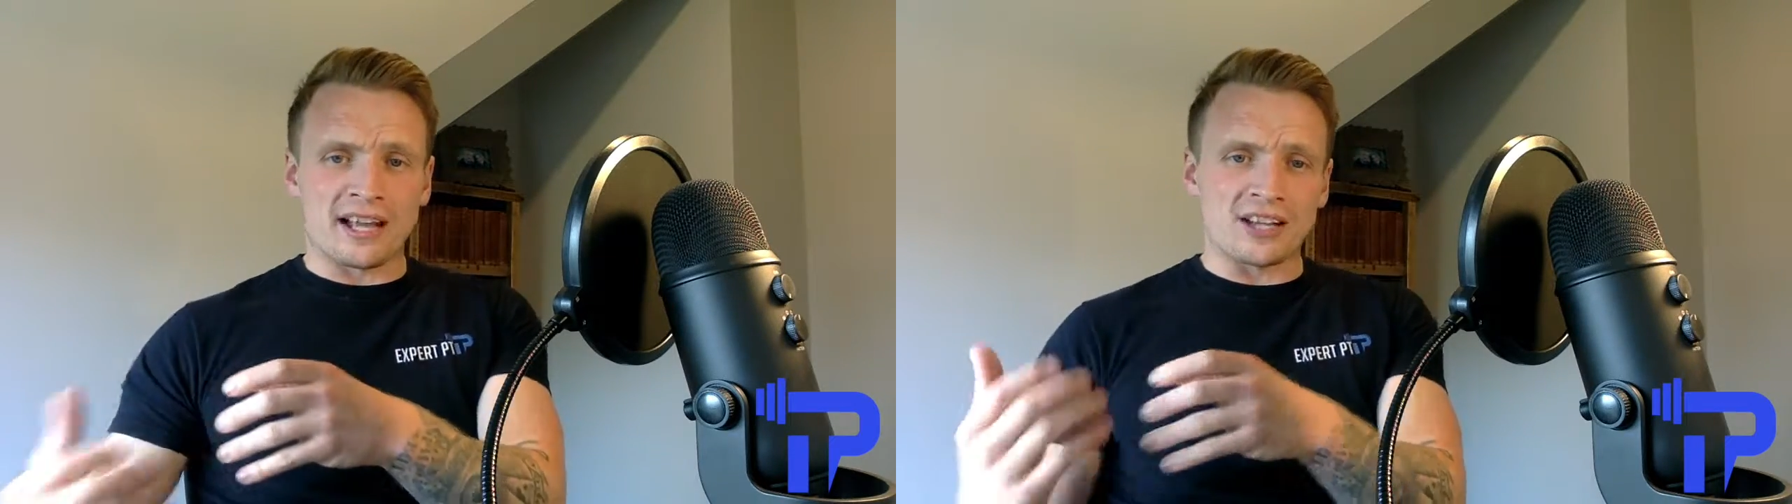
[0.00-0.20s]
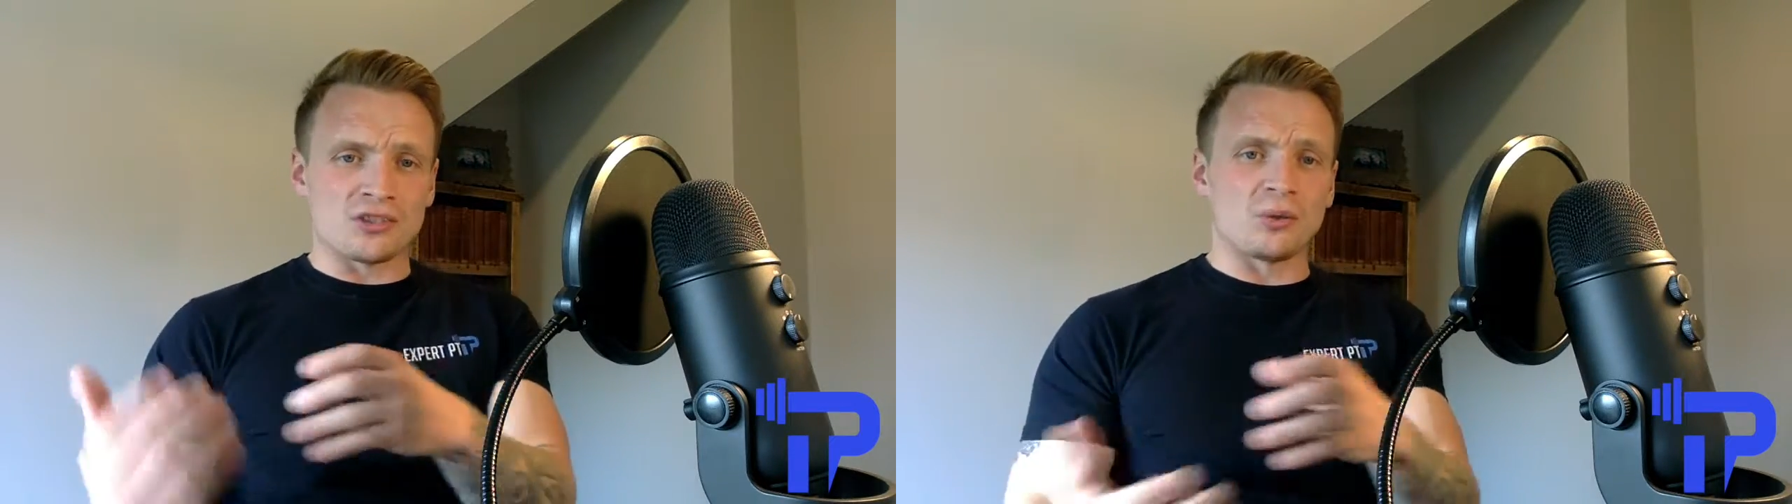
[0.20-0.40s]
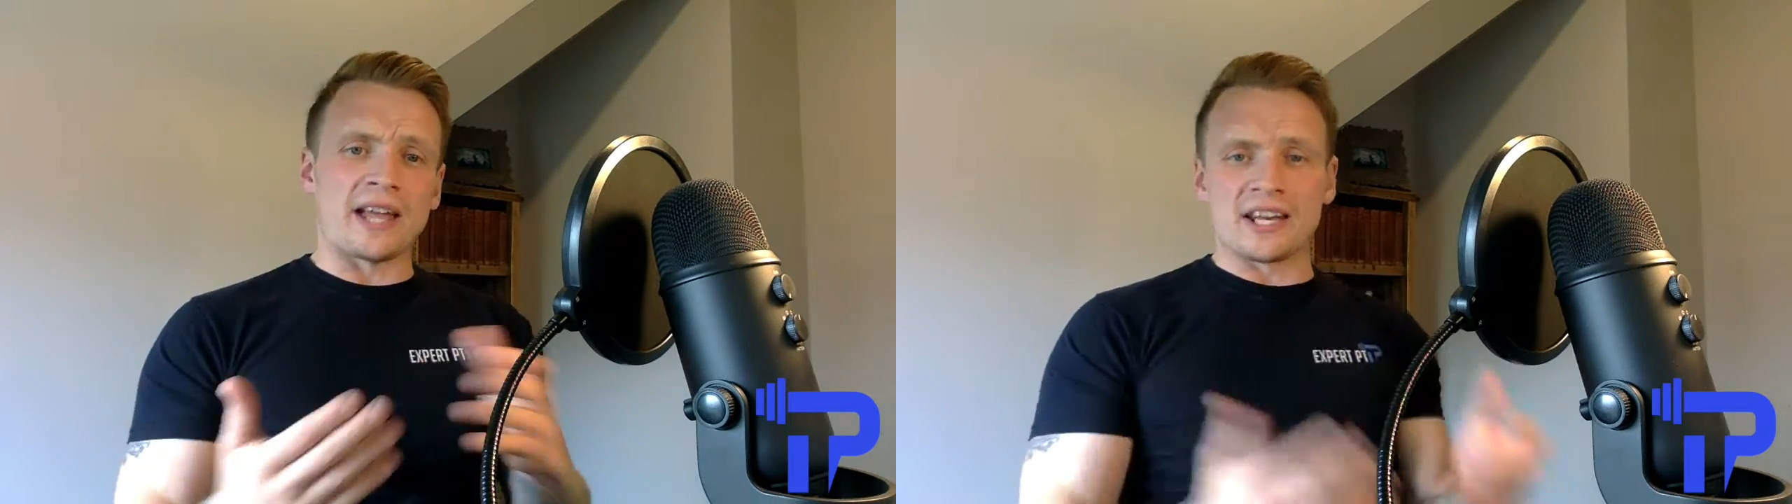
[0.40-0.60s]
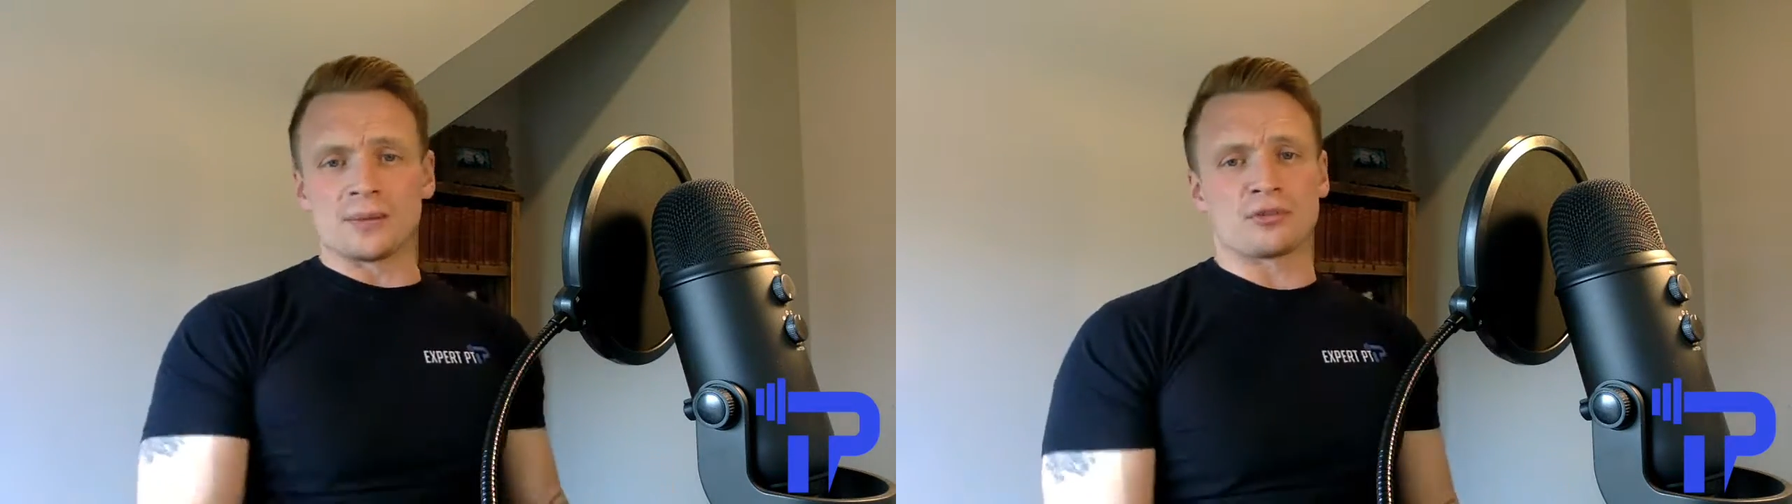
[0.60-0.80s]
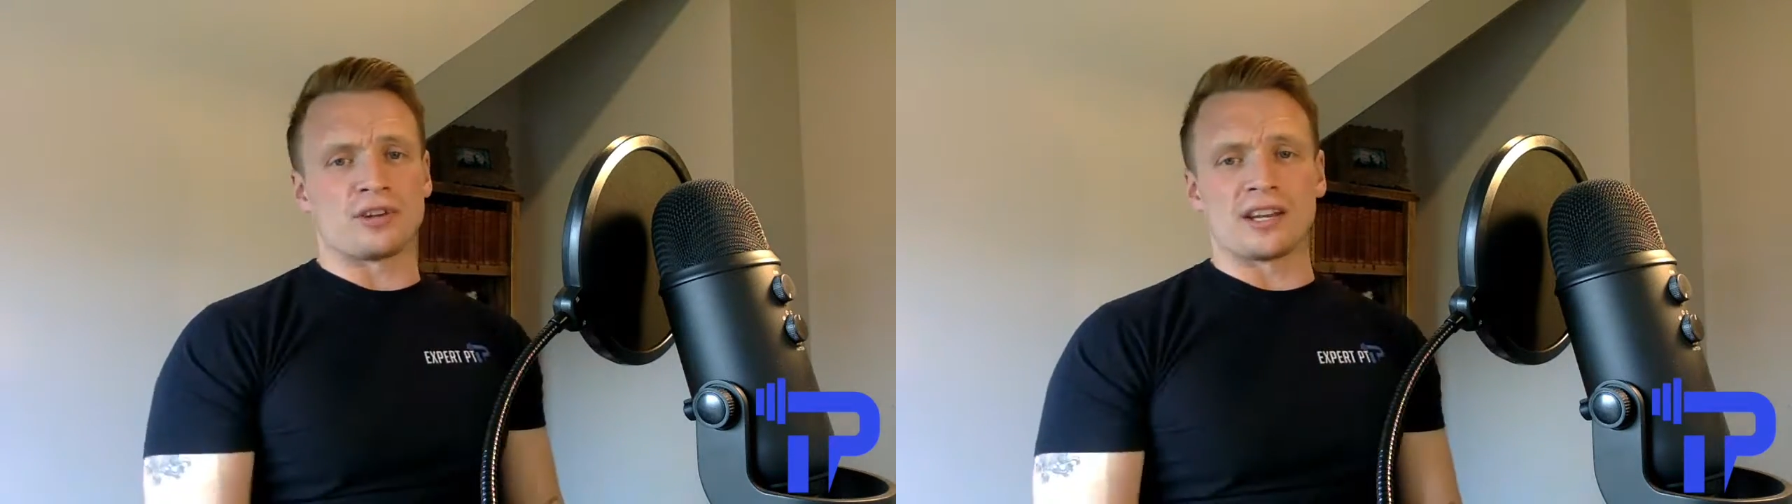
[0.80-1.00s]
as you'll end
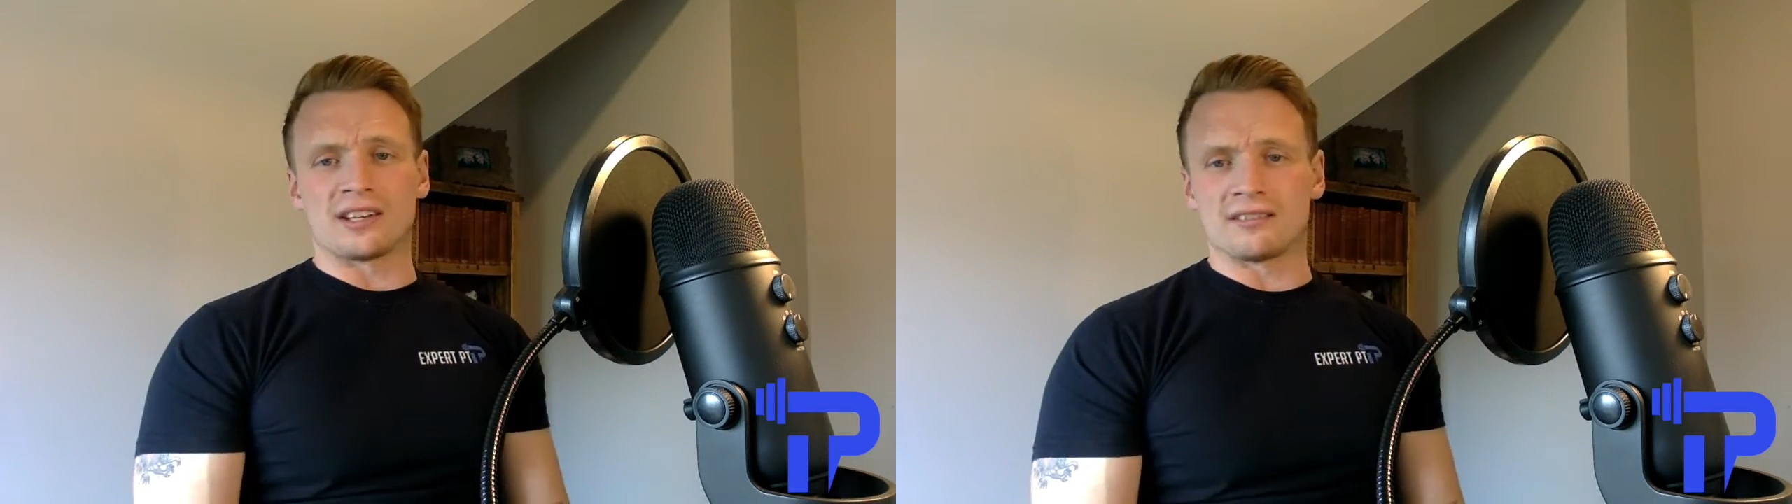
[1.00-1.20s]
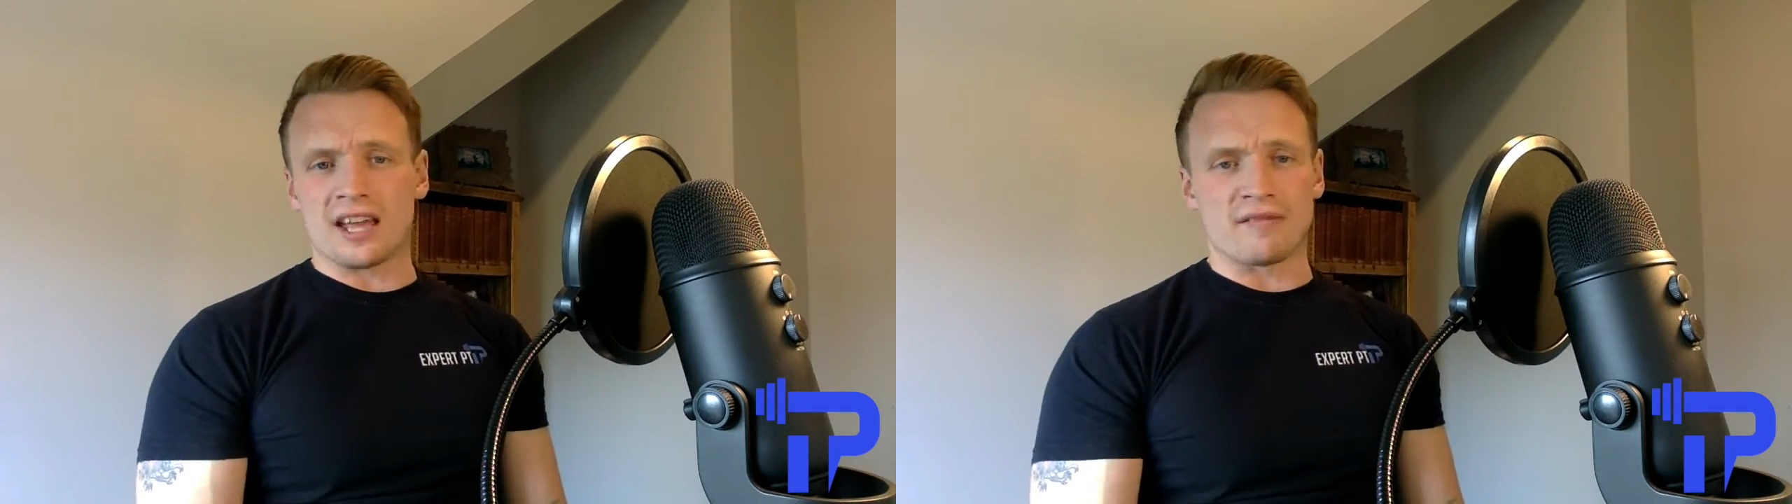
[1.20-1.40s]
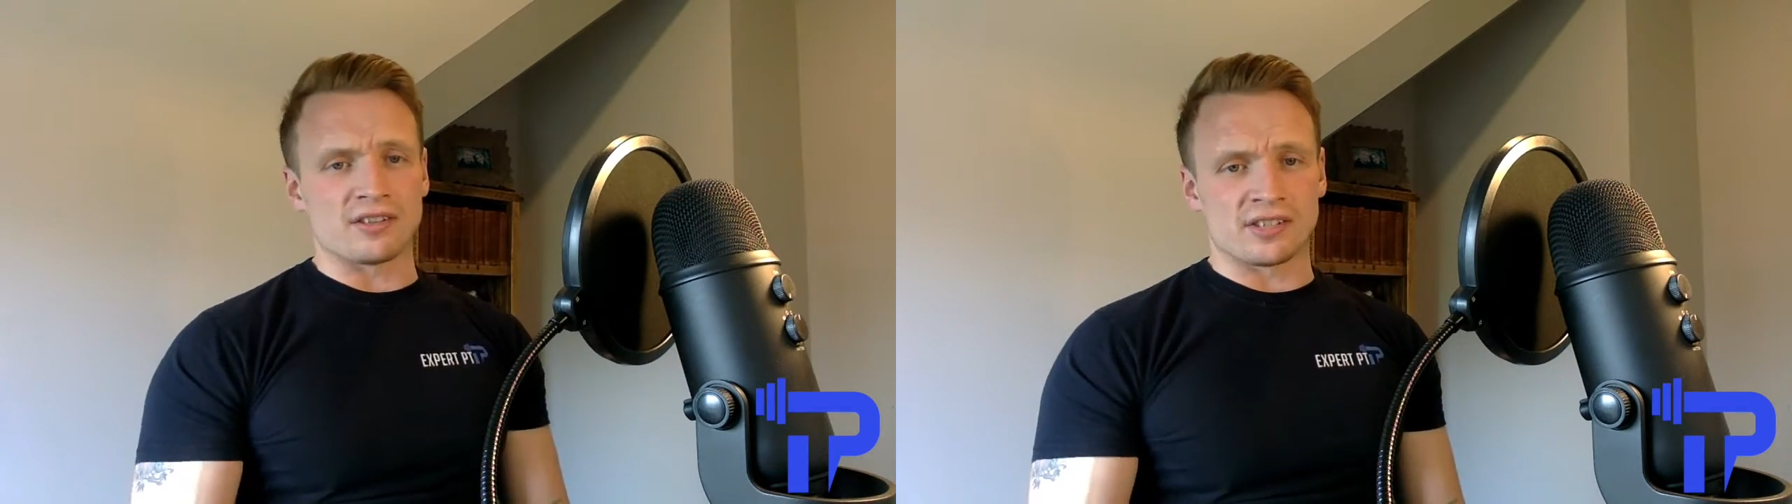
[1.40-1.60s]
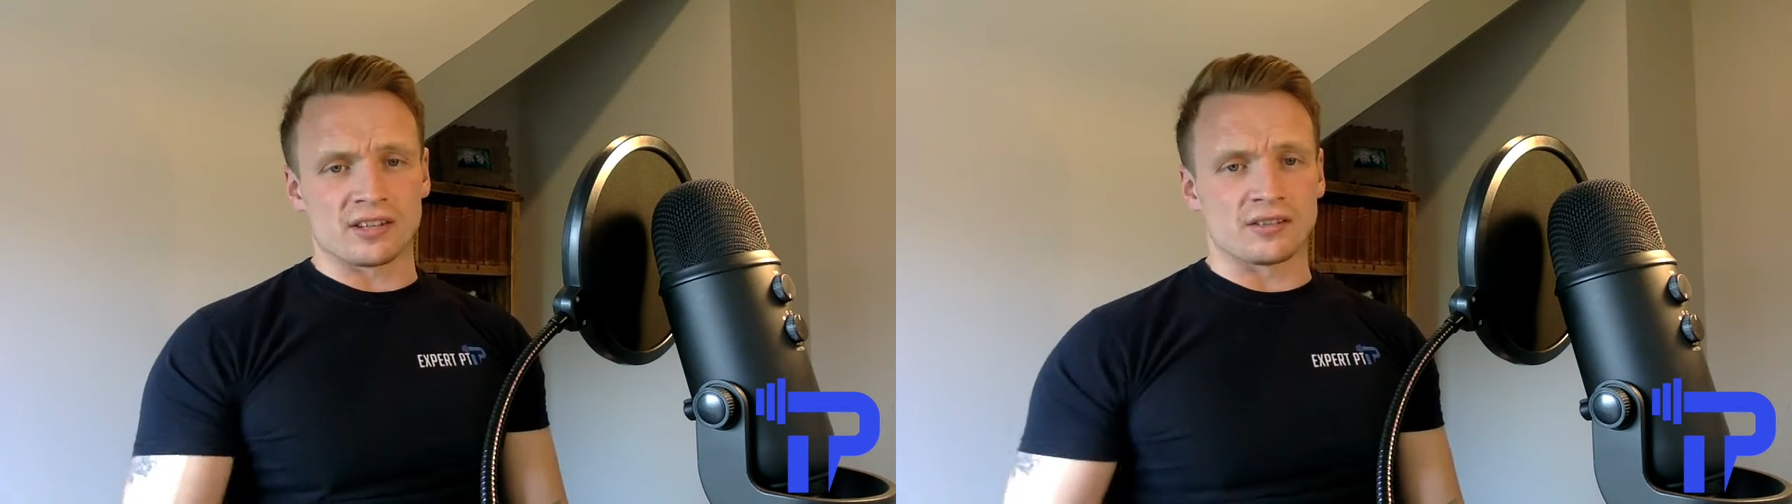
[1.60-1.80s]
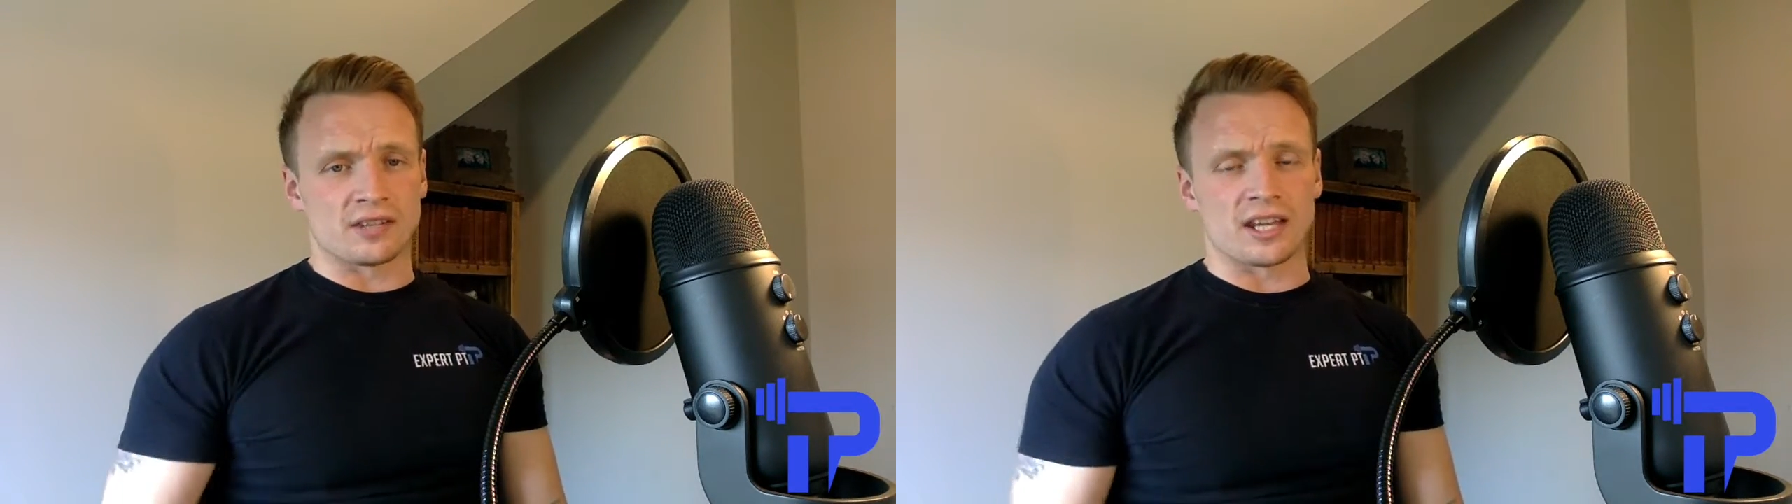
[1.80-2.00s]
up training every
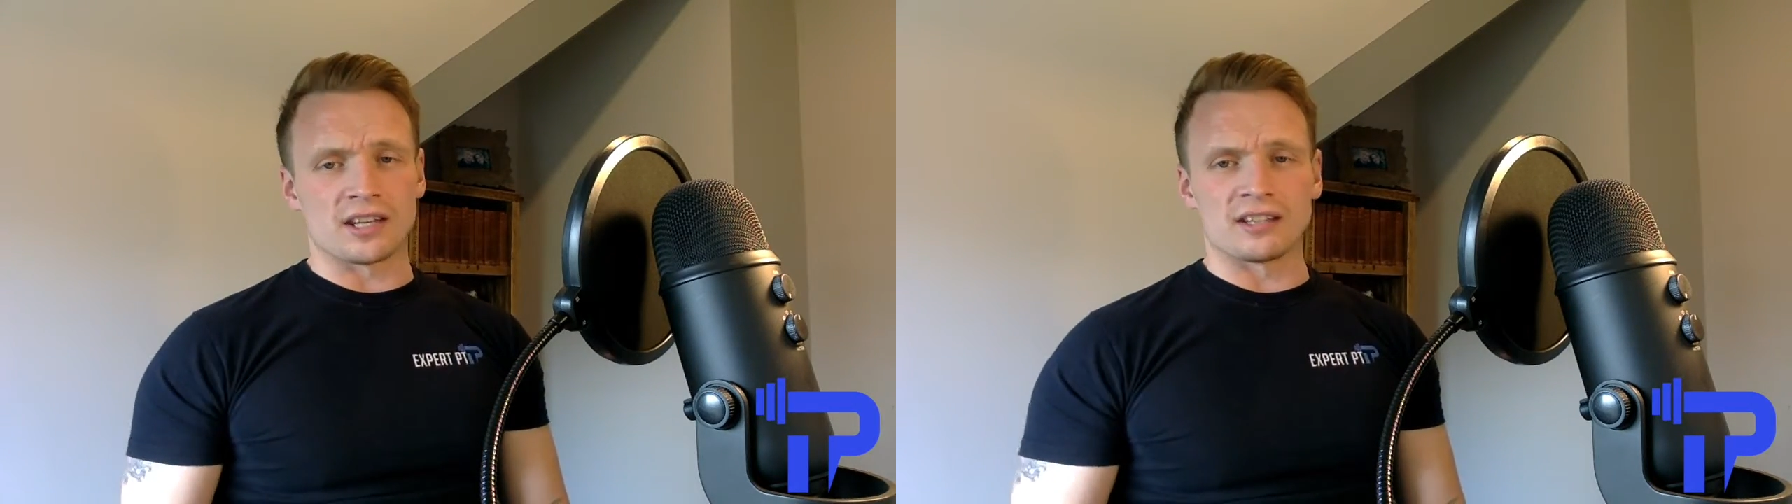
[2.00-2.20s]
single day,